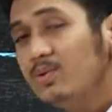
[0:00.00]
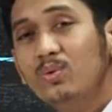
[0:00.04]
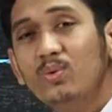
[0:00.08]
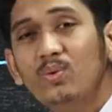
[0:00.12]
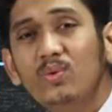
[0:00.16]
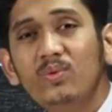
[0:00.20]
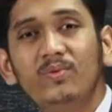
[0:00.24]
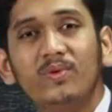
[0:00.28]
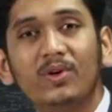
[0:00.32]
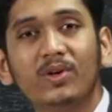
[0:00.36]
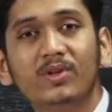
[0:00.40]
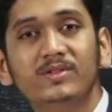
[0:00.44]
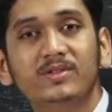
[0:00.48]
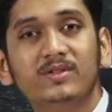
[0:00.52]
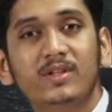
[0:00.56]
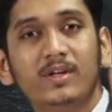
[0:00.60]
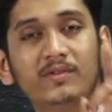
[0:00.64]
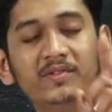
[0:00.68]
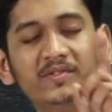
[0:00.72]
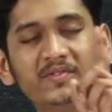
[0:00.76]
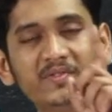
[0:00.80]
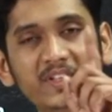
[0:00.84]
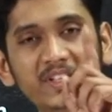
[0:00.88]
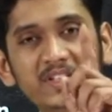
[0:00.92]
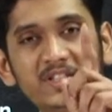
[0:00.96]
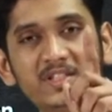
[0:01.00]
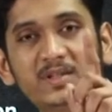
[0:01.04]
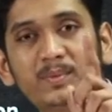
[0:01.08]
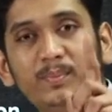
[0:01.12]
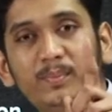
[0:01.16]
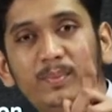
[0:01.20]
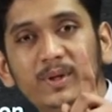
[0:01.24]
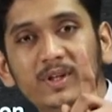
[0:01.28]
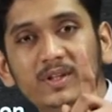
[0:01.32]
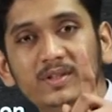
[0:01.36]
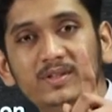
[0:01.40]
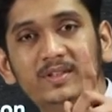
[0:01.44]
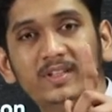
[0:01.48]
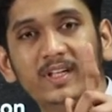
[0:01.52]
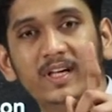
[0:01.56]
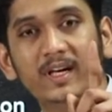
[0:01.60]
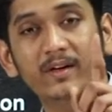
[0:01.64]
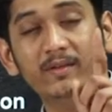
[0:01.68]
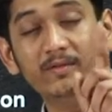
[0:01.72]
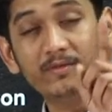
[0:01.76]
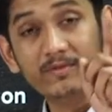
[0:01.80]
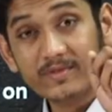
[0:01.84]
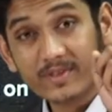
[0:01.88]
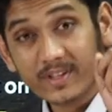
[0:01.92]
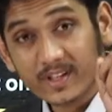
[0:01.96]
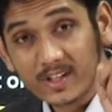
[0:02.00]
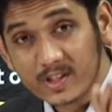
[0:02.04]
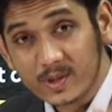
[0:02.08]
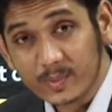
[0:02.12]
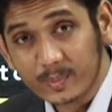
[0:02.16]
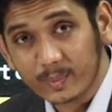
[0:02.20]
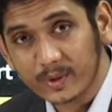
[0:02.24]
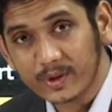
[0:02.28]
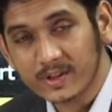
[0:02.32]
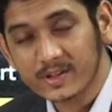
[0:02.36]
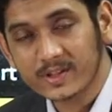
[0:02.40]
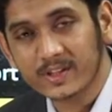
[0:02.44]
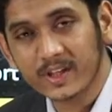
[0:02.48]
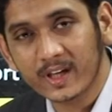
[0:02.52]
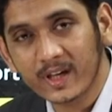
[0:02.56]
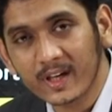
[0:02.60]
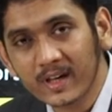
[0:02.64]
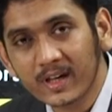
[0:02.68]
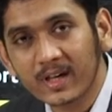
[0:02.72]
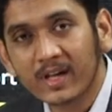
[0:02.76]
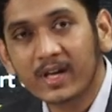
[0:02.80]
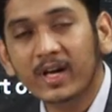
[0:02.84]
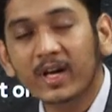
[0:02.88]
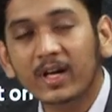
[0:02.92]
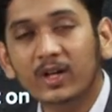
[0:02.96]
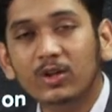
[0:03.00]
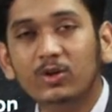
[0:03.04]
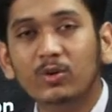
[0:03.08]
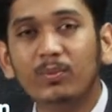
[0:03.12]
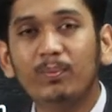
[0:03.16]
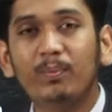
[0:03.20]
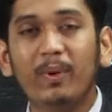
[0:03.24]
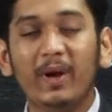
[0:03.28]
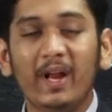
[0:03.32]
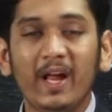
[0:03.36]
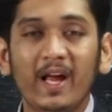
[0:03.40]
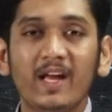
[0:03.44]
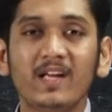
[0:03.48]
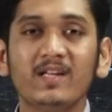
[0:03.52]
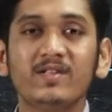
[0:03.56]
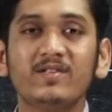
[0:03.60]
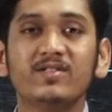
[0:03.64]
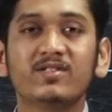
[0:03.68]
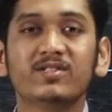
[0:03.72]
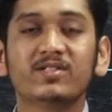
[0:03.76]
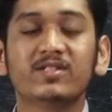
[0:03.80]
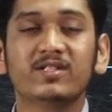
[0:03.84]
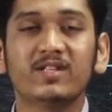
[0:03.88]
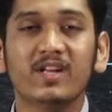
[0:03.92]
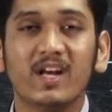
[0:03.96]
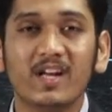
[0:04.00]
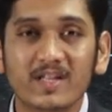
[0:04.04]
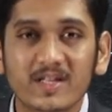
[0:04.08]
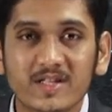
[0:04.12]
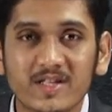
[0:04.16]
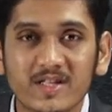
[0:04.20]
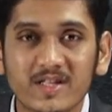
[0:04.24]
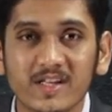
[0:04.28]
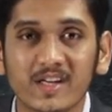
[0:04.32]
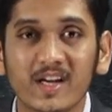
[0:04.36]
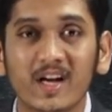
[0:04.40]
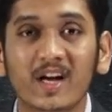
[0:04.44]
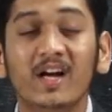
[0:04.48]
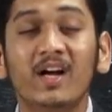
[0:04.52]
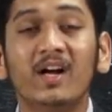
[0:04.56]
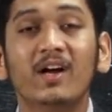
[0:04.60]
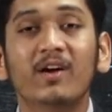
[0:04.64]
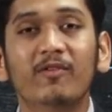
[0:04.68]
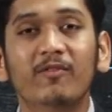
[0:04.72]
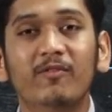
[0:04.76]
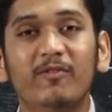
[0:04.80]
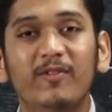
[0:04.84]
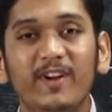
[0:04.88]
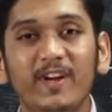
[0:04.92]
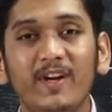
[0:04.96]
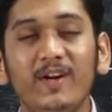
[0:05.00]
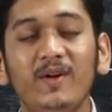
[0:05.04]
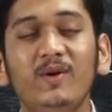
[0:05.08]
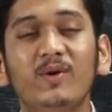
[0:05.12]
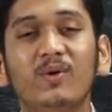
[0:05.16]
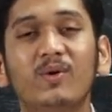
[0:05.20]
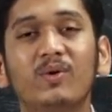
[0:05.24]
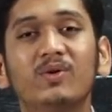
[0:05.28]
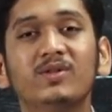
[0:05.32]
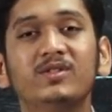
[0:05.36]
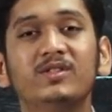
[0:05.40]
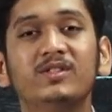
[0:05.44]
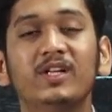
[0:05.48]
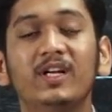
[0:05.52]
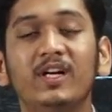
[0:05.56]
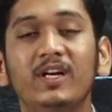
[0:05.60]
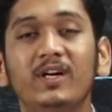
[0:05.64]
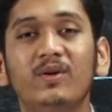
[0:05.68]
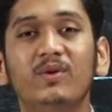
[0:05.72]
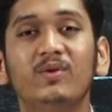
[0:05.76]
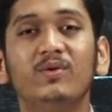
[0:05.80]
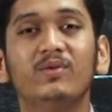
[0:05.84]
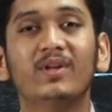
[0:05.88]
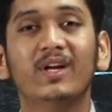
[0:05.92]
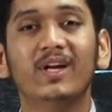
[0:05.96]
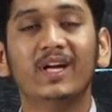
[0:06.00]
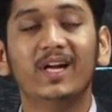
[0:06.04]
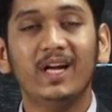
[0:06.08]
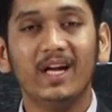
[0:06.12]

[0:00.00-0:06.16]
who was the first person to place such videos into the